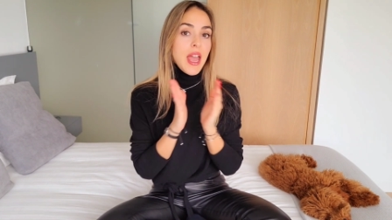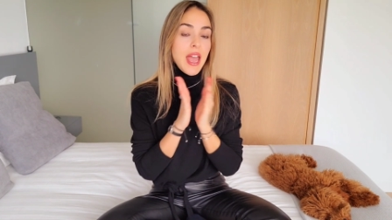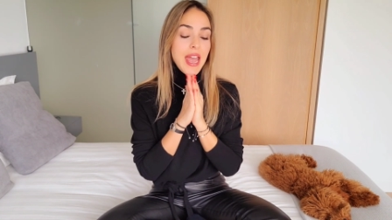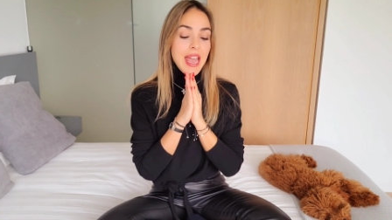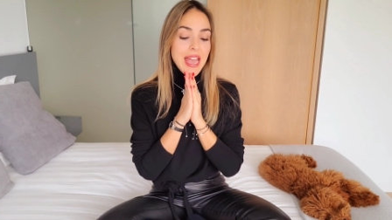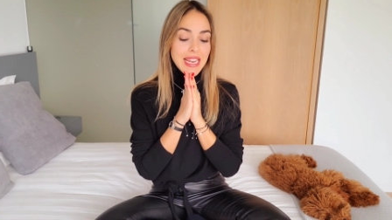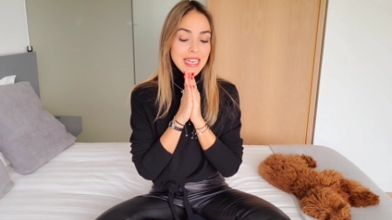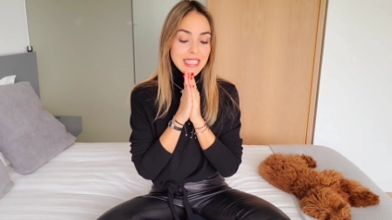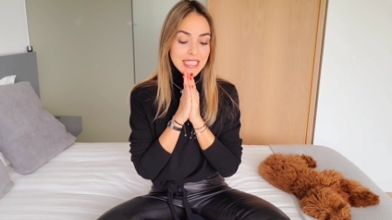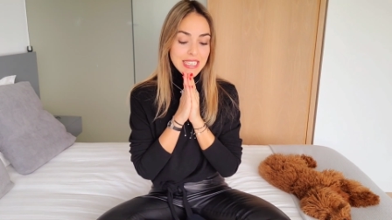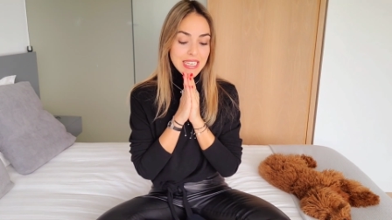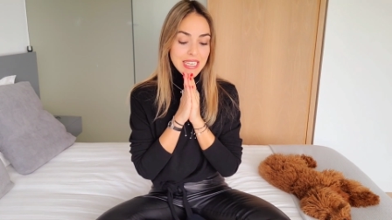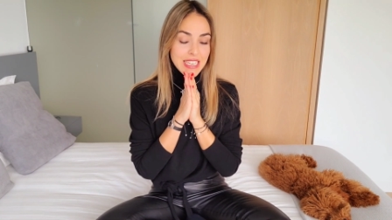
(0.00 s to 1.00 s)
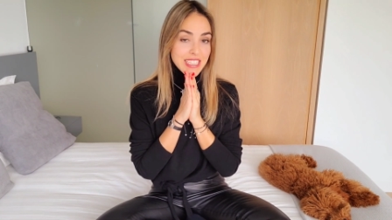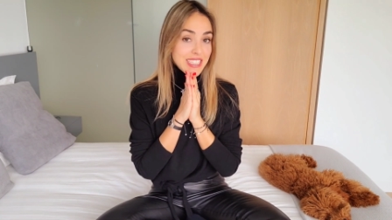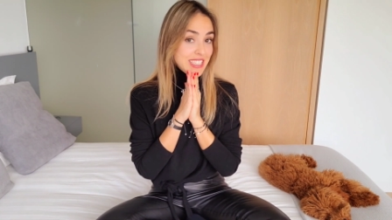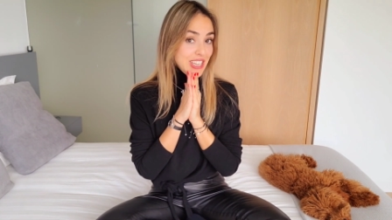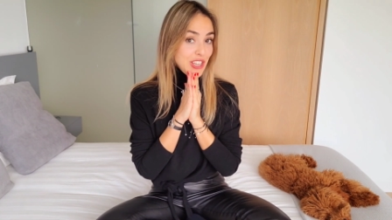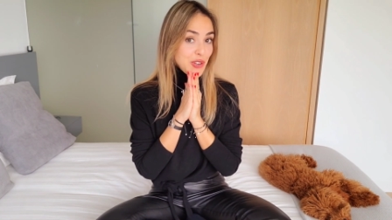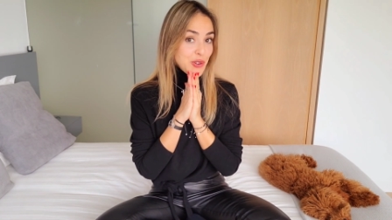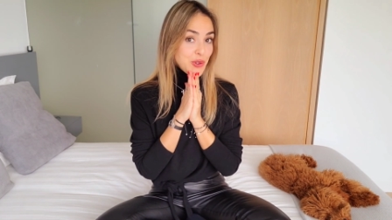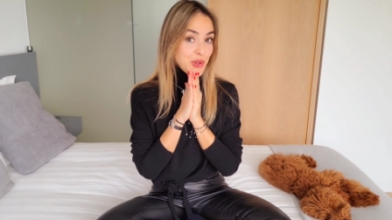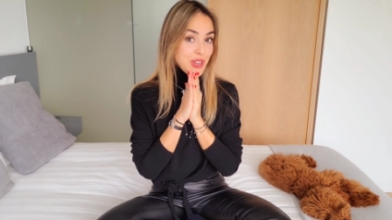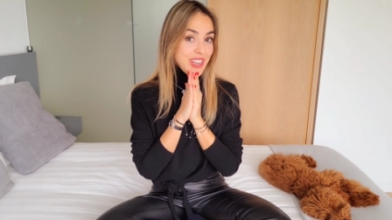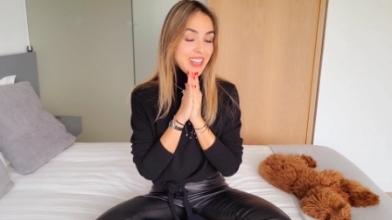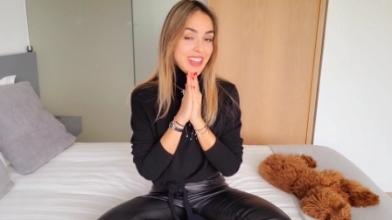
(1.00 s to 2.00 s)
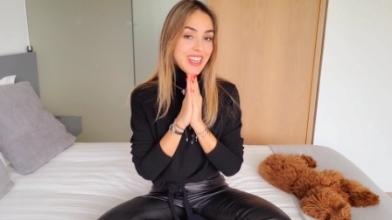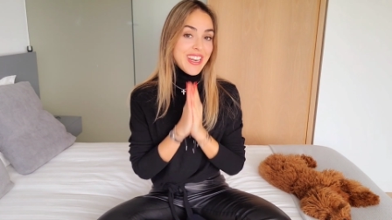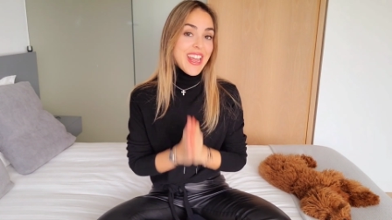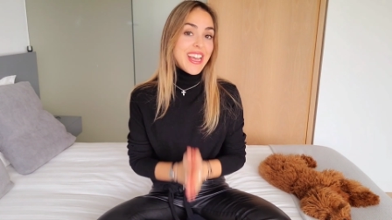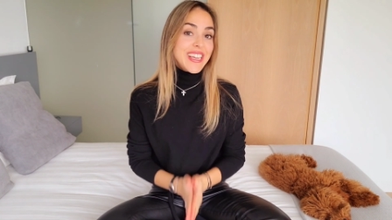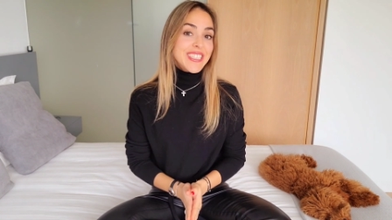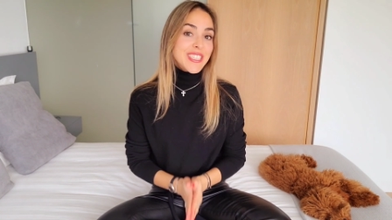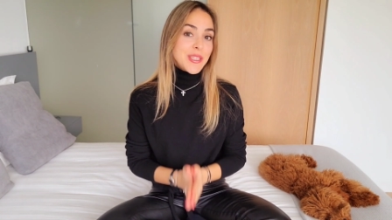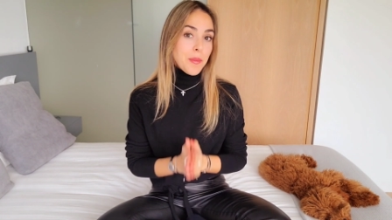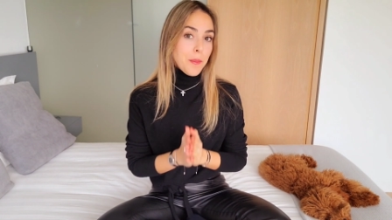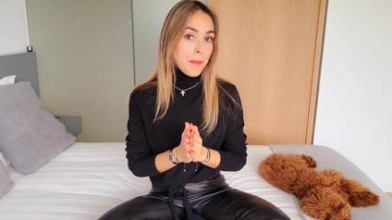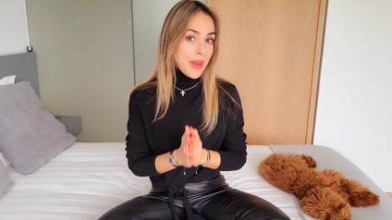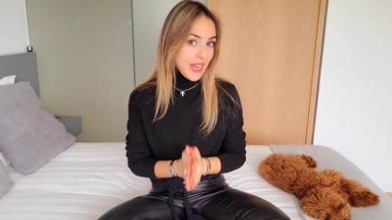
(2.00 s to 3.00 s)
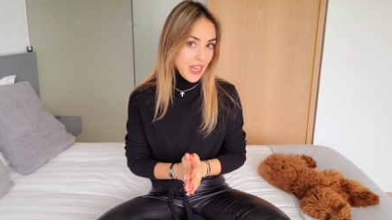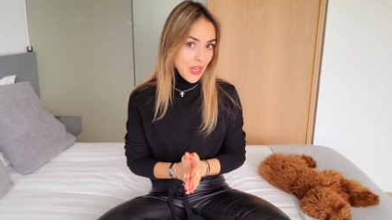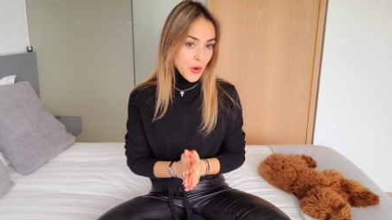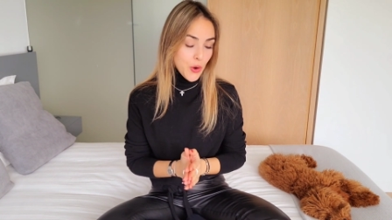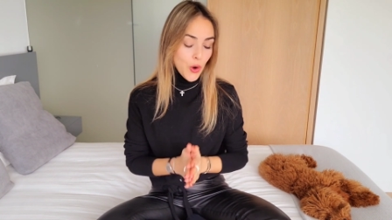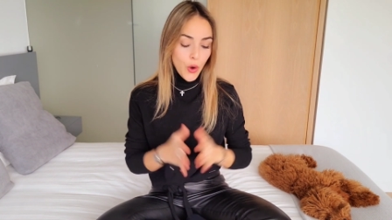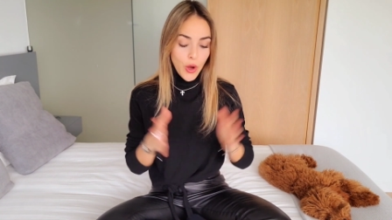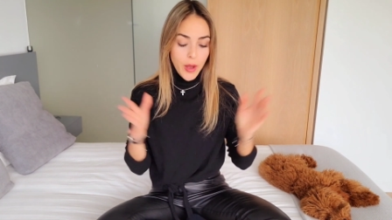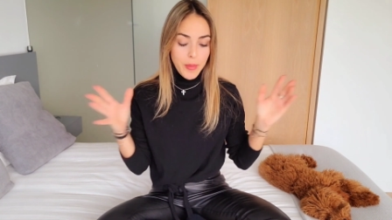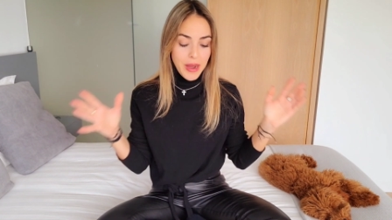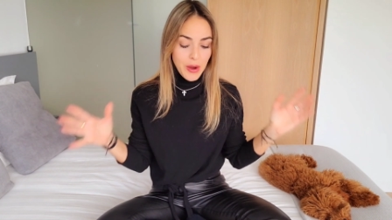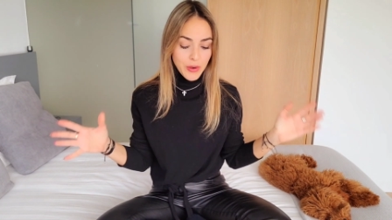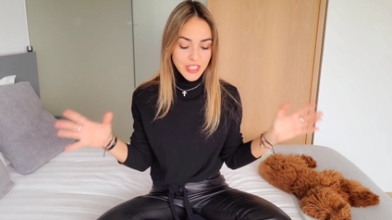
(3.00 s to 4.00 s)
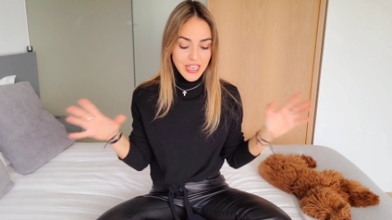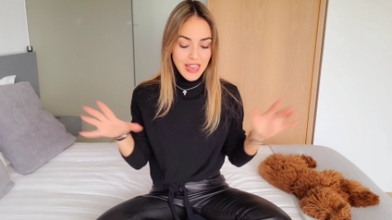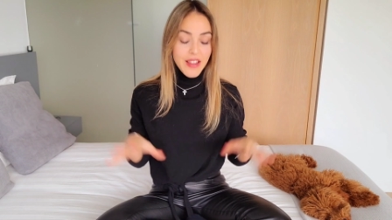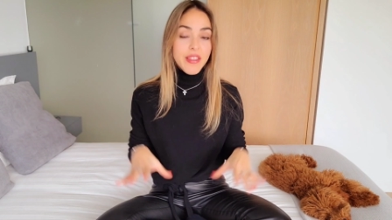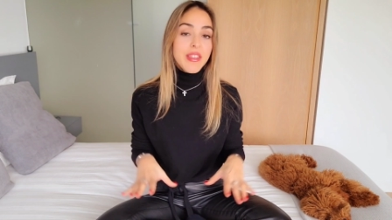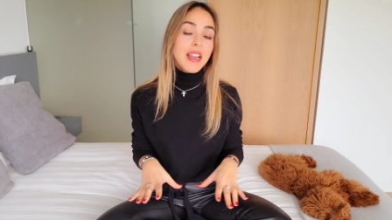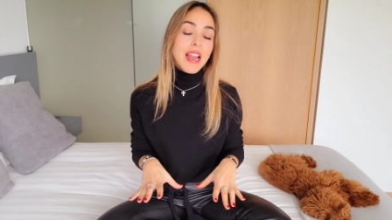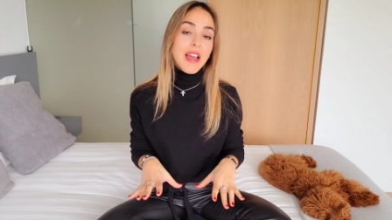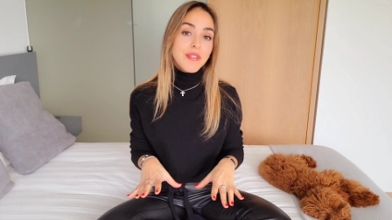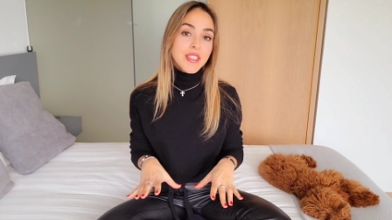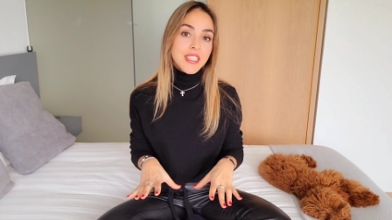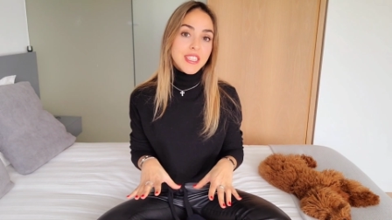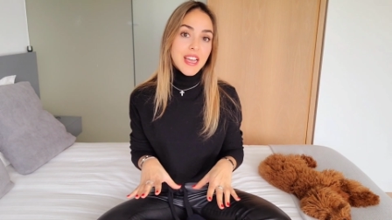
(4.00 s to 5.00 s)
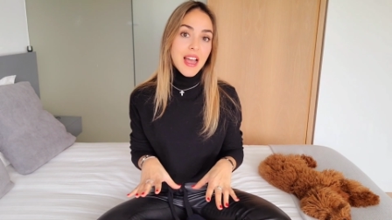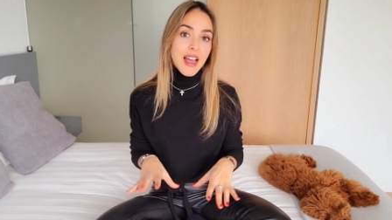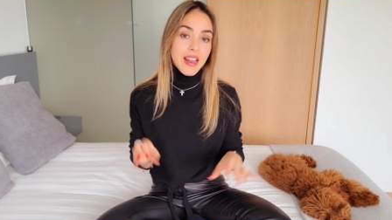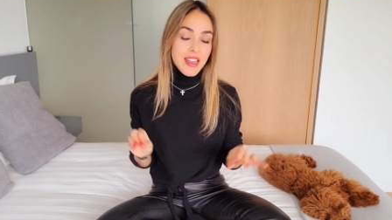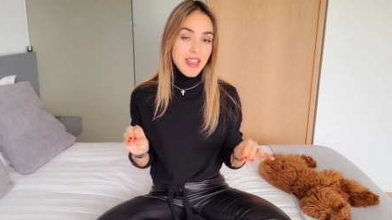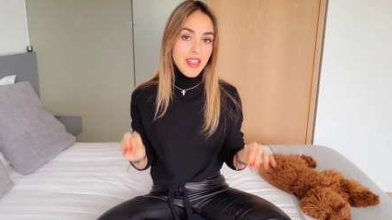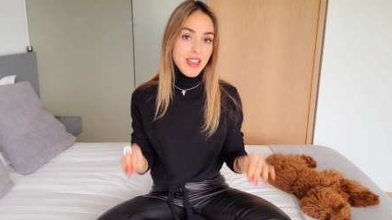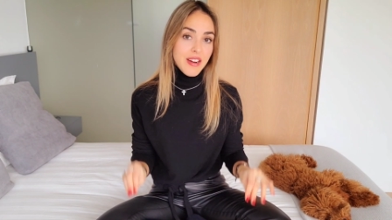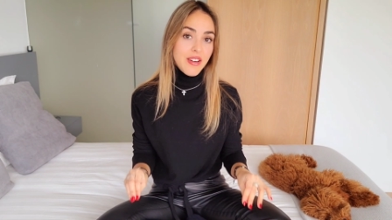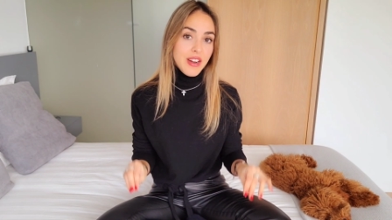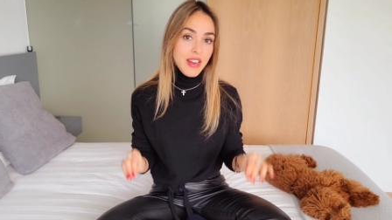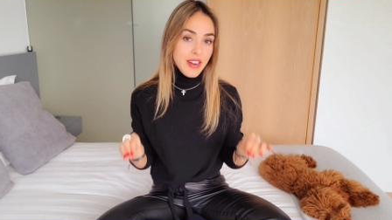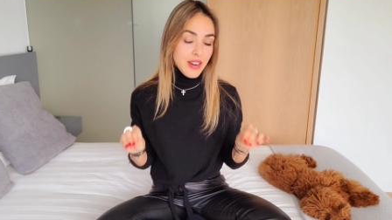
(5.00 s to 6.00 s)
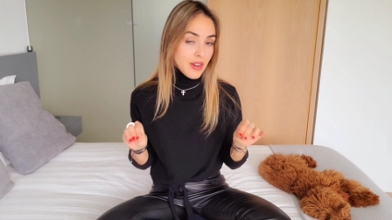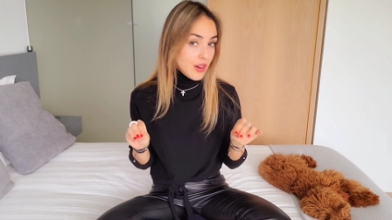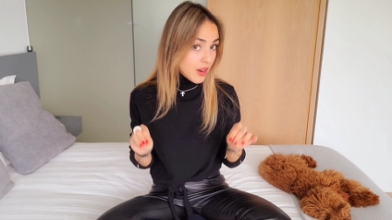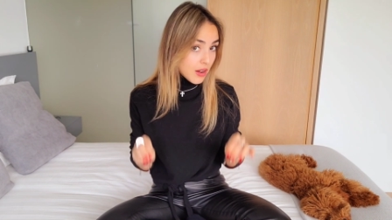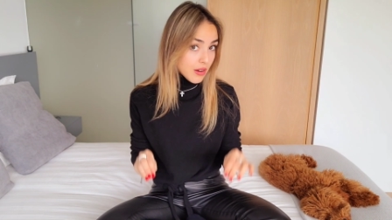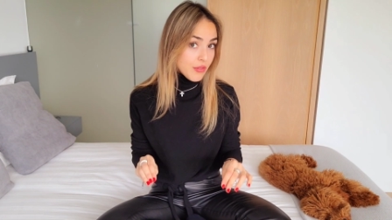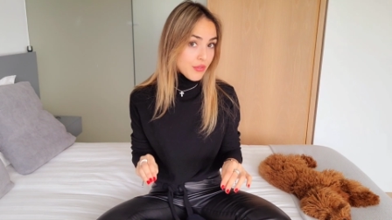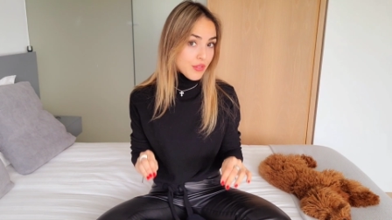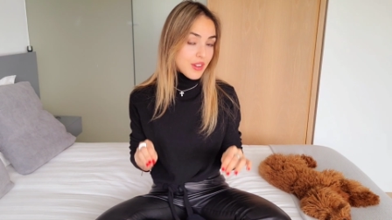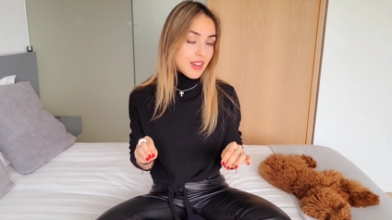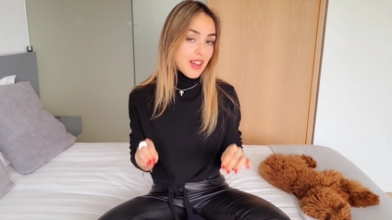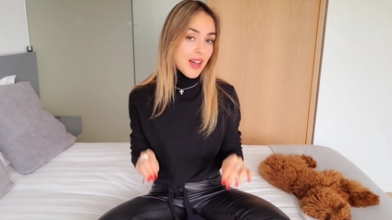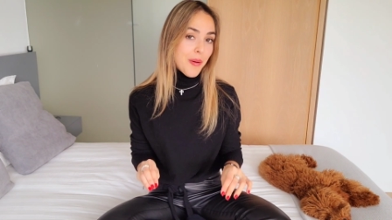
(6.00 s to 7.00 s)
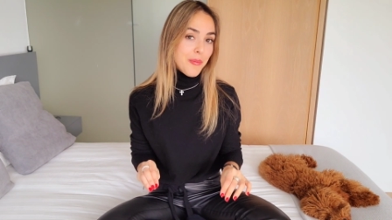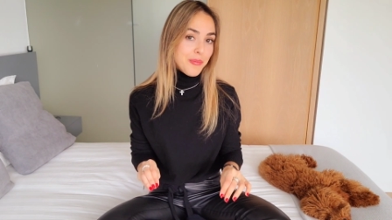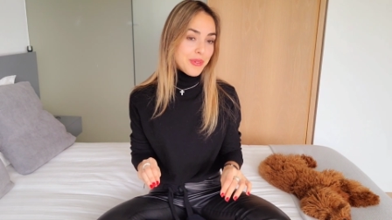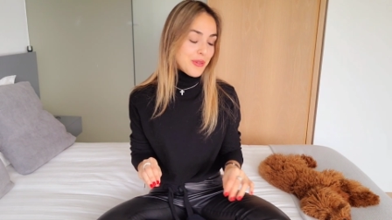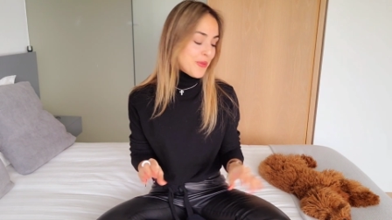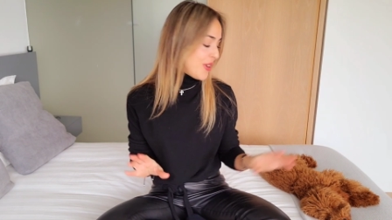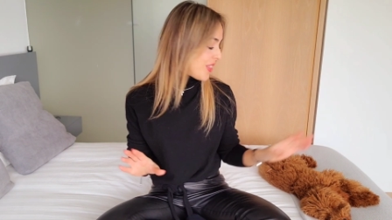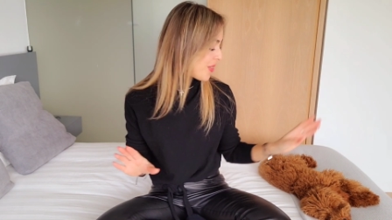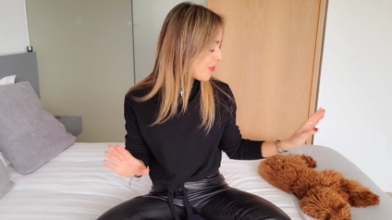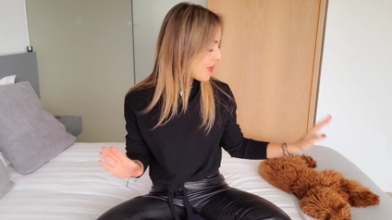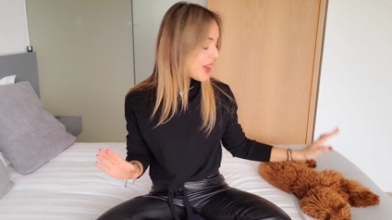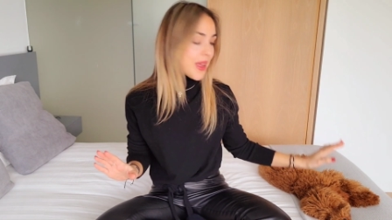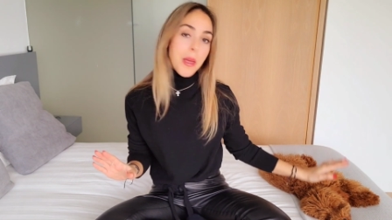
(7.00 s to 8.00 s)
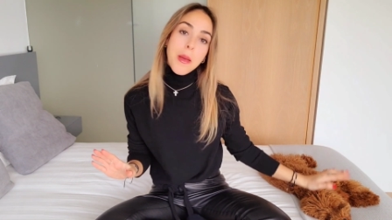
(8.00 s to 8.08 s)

and see you in the next video all about healthy lifestyle here in the golf camp with my